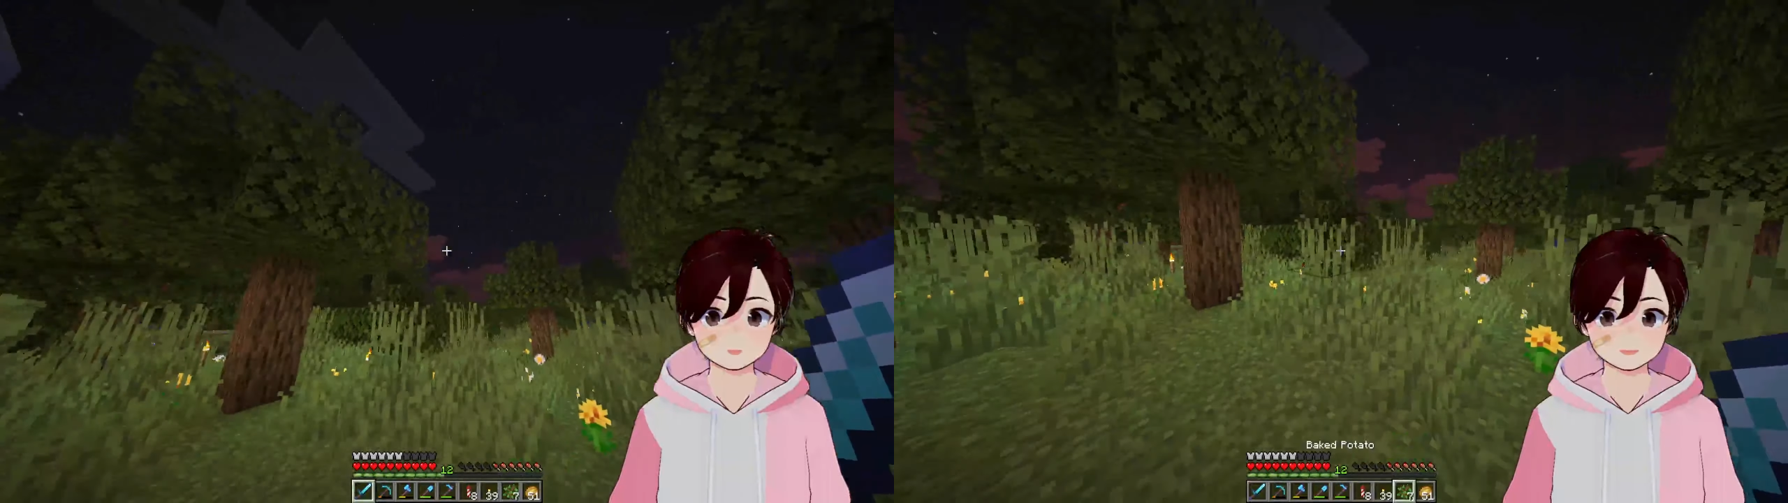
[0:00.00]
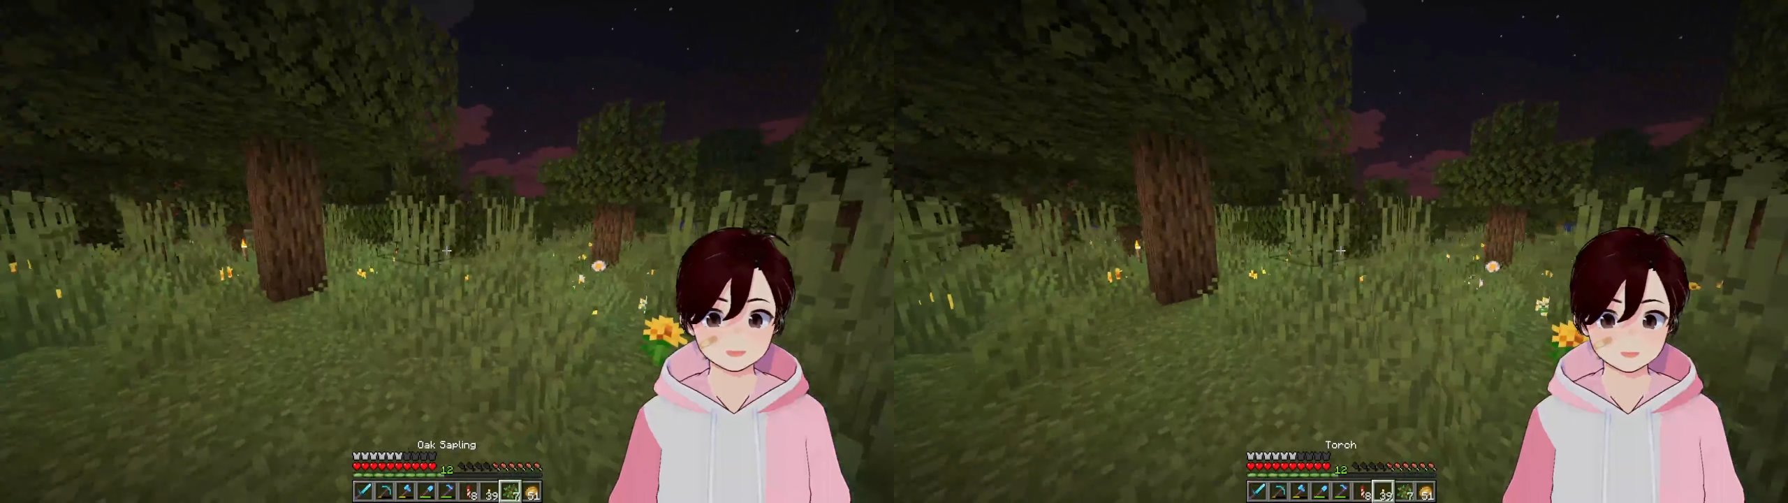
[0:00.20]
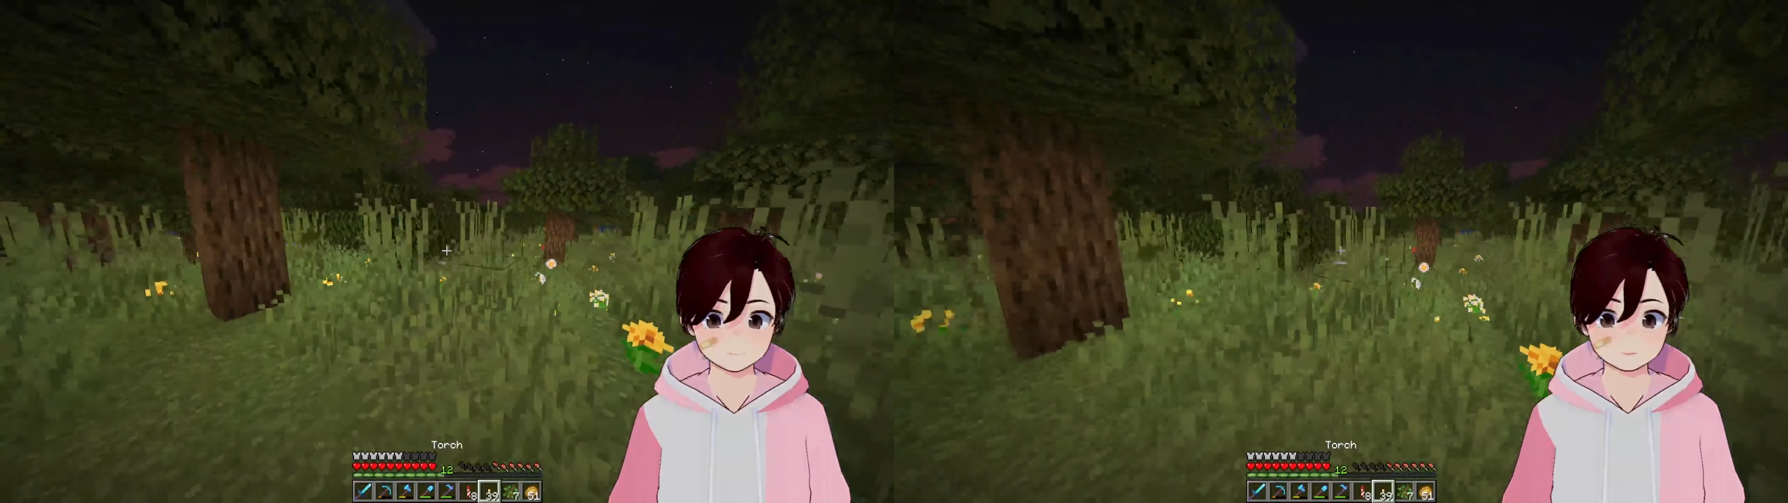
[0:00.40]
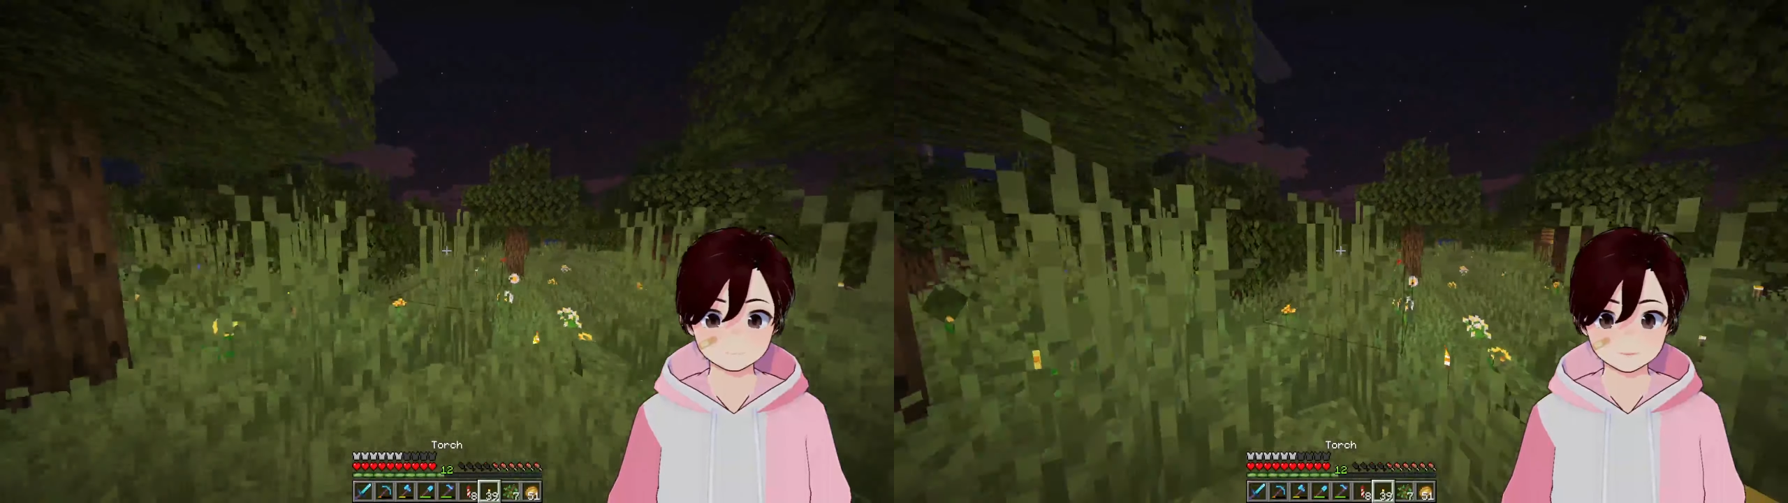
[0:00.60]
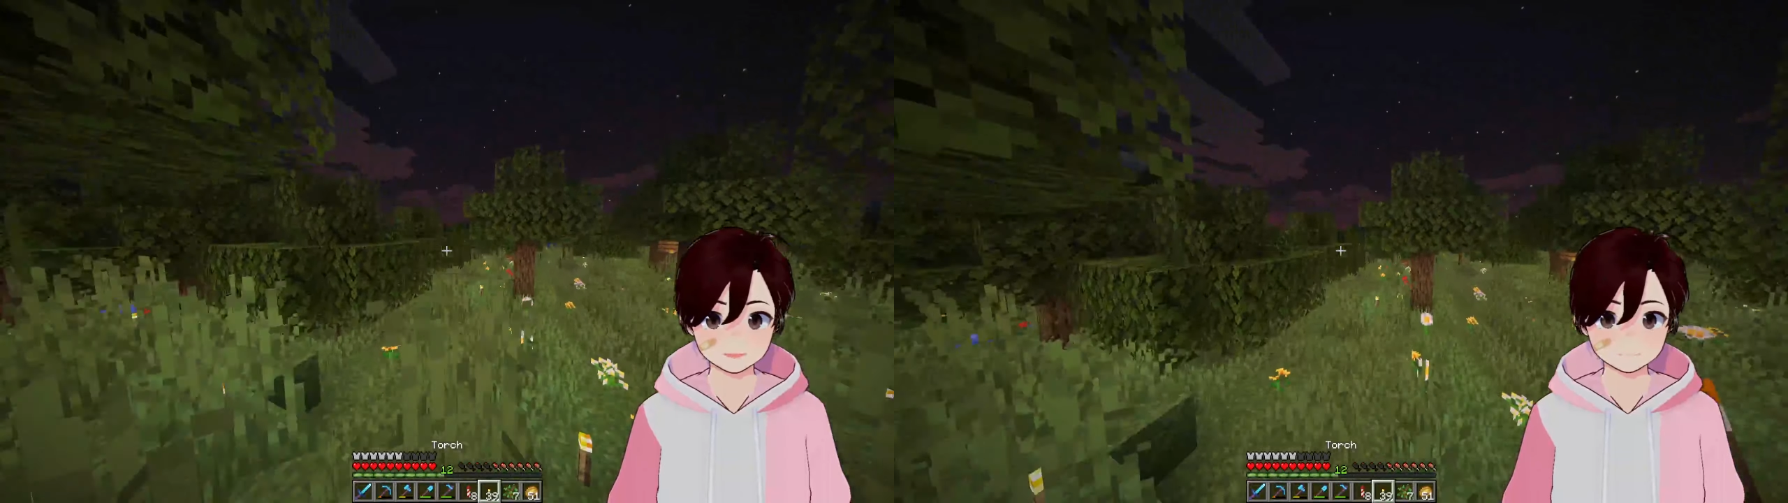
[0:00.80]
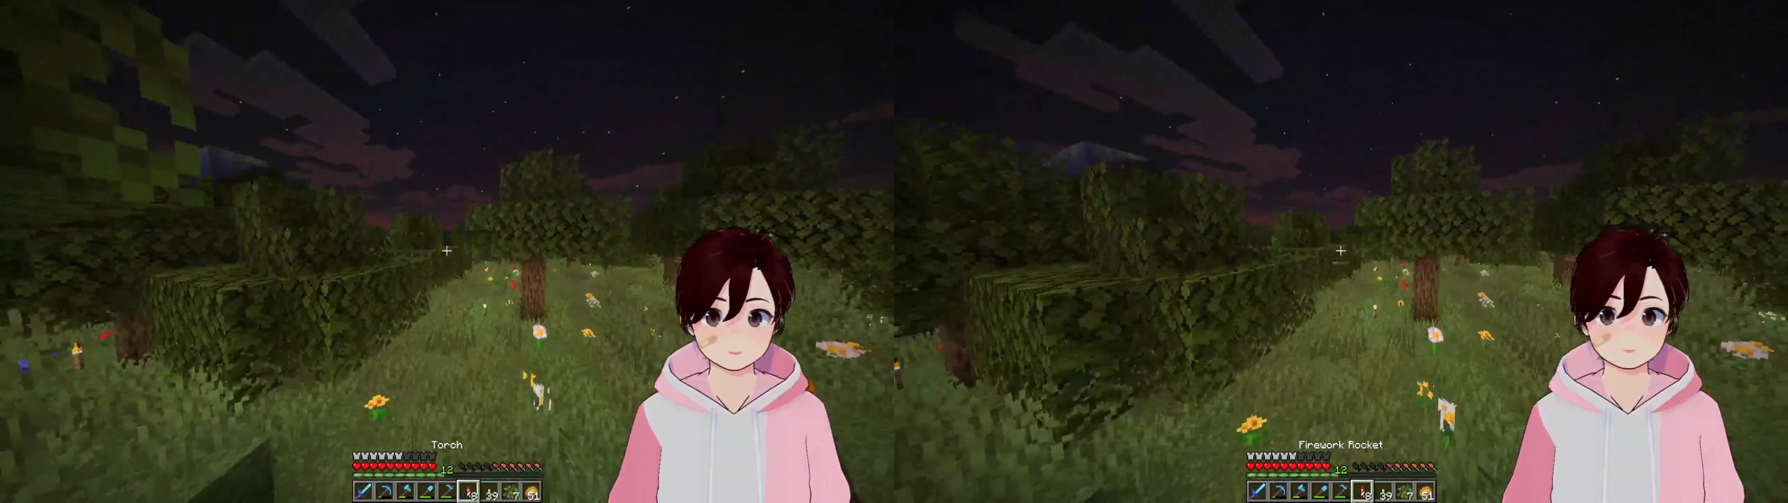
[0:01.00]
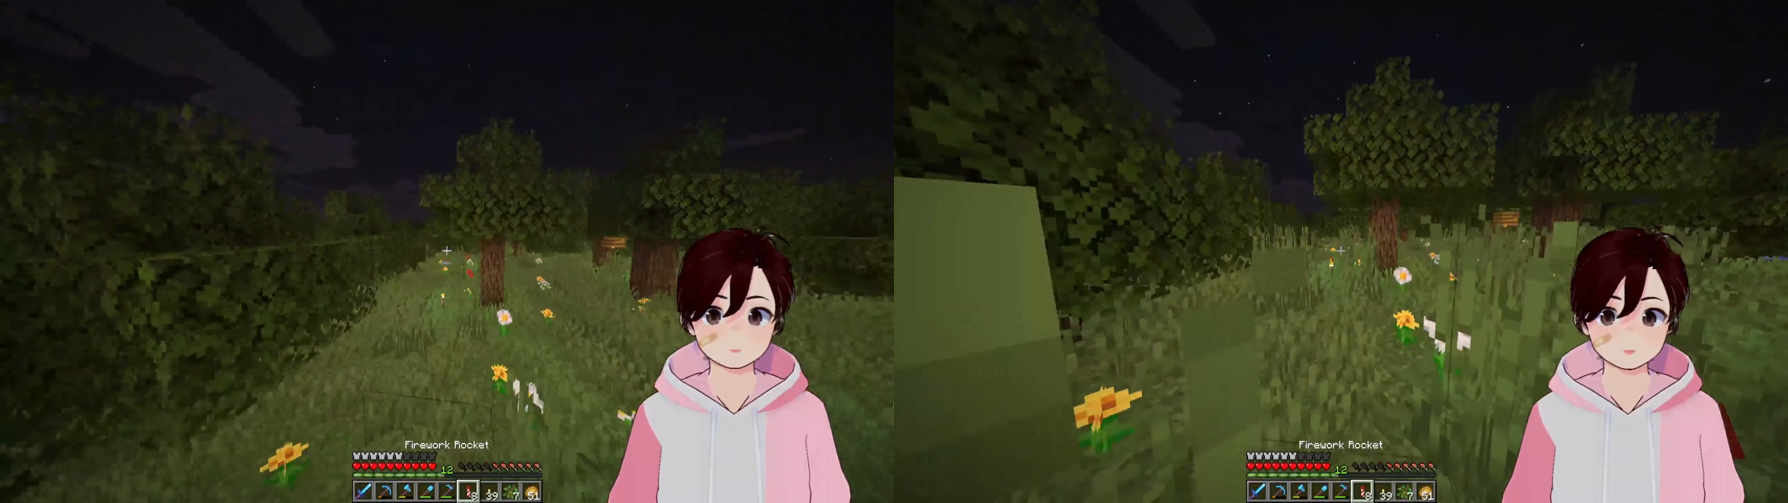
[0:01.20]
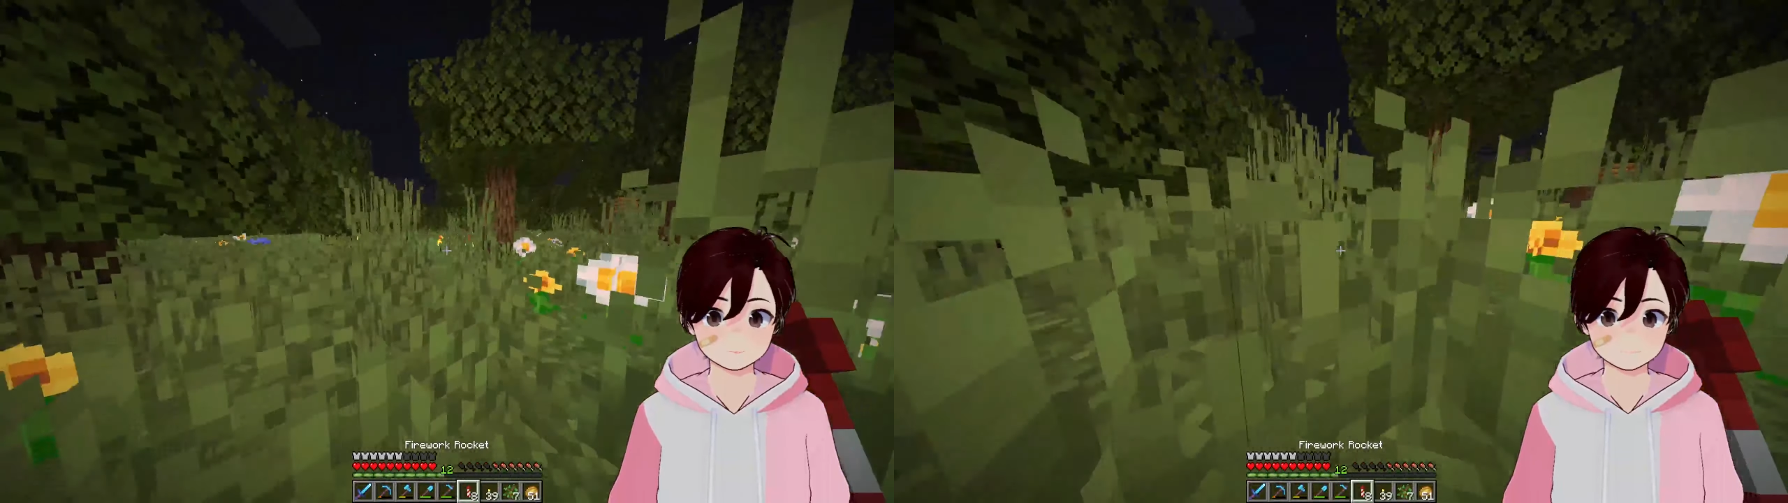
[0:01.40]
I'm not planning on
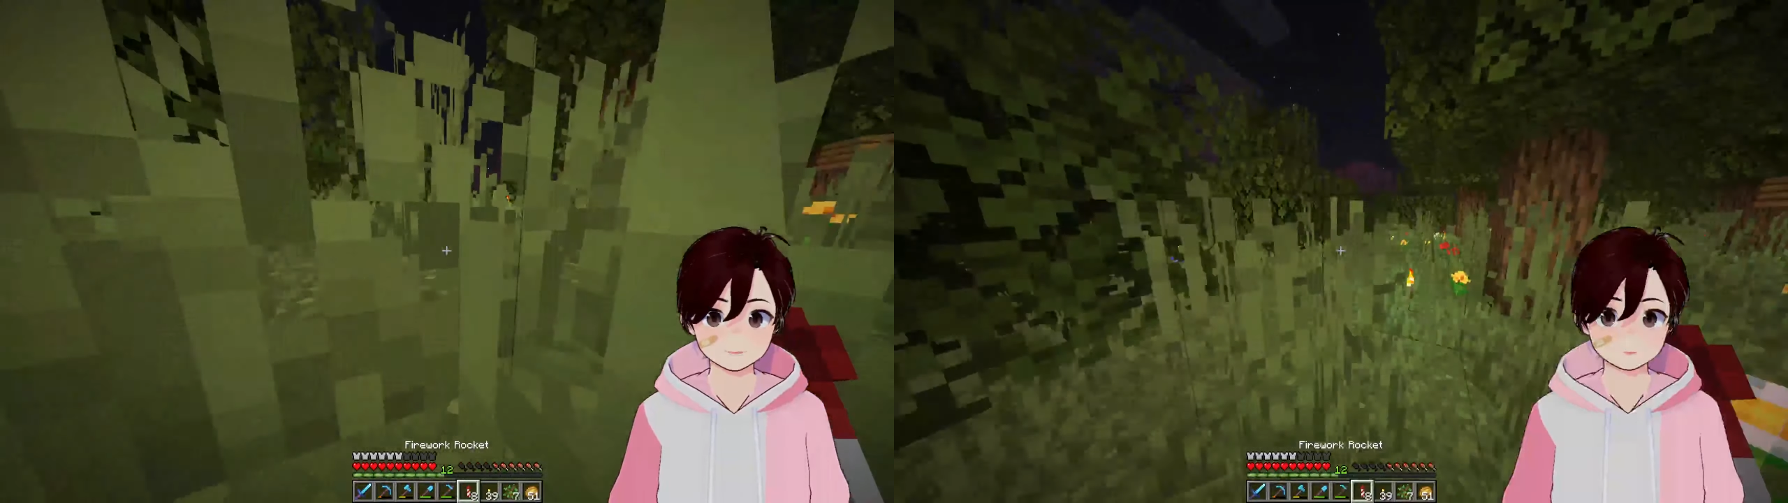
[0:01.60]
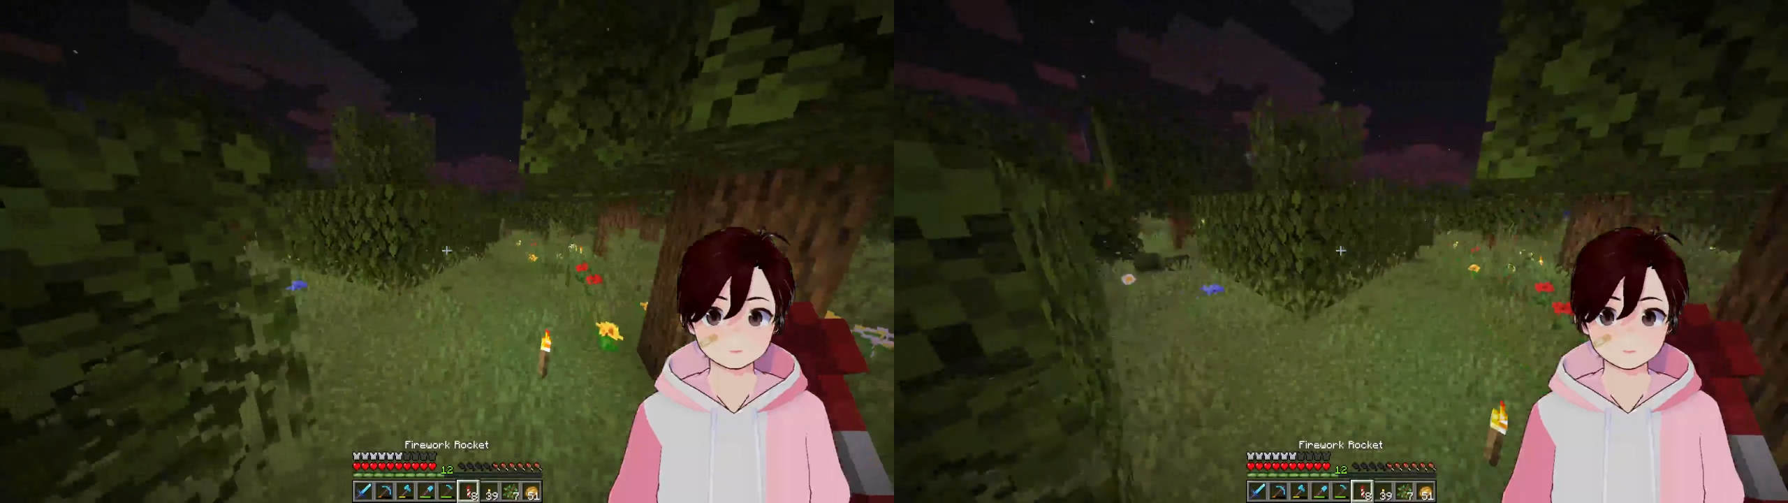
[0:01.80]
sleeping as much.